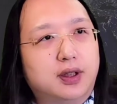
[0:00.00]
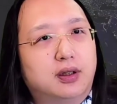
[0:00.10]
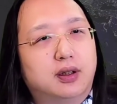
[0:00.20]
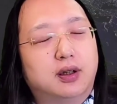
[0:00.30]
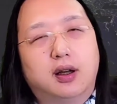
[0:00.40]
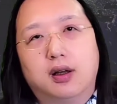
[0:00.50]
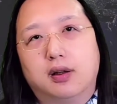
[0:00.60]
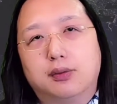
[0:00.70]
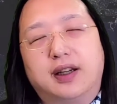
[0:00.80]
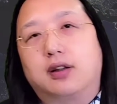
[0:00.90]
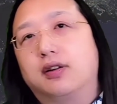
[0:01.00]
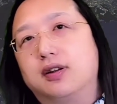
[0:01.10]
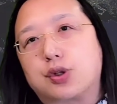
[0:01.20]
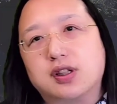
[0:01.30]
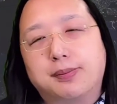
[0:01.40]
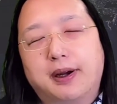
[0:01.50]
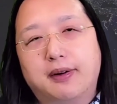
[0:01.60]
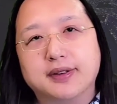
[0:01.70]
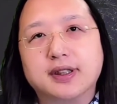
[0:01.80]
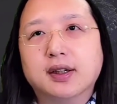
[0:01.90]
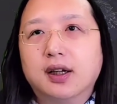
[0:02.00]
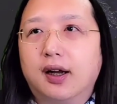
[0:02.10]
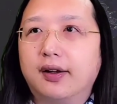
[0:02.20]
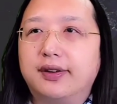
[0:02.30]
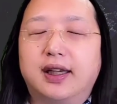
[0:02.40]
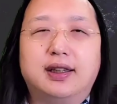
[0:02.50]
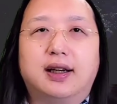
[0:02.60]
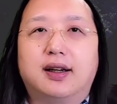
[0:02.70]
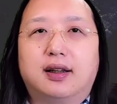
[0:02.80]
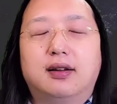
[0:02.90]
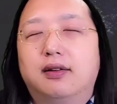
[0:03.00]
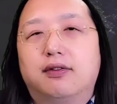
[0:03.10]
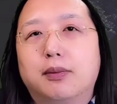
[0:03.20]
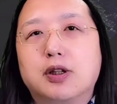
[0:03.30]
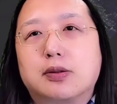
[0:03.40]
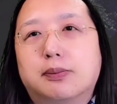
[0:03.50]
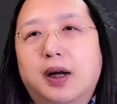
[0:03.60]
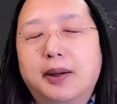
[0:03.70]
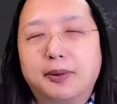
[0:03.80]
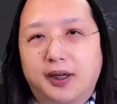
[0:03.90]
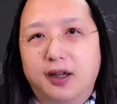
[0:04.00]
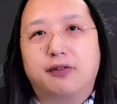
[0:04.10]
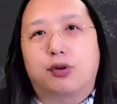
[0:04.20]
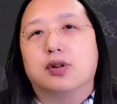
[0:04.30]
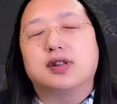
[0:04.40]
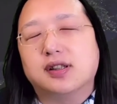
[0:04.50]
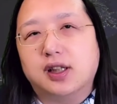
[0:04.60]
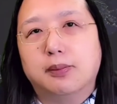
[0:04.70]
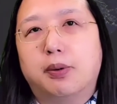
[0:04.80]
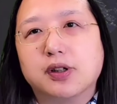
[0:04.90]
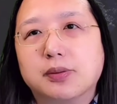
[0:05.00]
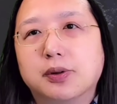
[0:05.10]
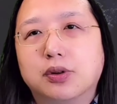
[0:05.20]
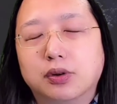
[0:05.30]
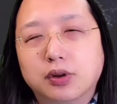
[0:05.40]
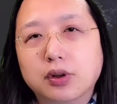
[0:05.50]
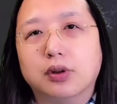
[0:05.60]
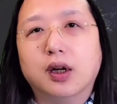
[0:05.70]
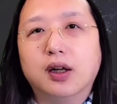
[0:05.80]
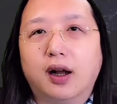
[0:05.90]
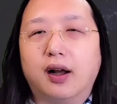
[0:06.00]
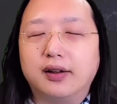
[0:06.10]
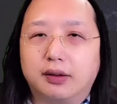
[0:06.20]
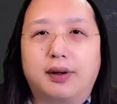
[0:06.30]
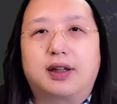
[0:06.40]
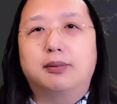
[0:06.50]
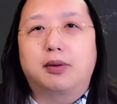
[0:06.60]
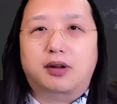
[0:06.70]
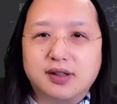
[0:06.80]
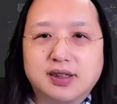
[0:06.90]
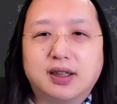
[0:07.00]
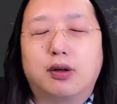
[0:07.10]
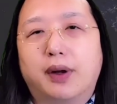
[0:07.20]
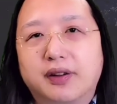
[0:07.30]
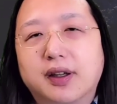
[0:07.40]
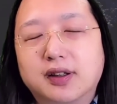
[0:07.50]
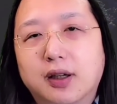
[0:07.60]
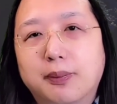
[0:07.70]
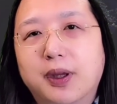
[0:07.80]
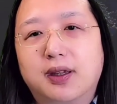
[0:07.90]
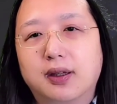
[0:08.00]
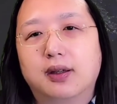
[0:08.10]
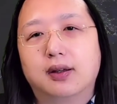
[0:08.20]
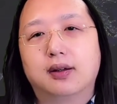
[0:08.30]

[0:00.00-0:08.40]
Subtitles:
the radically transparent data and information pipeline, of course, it's impossible to do direct democracy around that topic.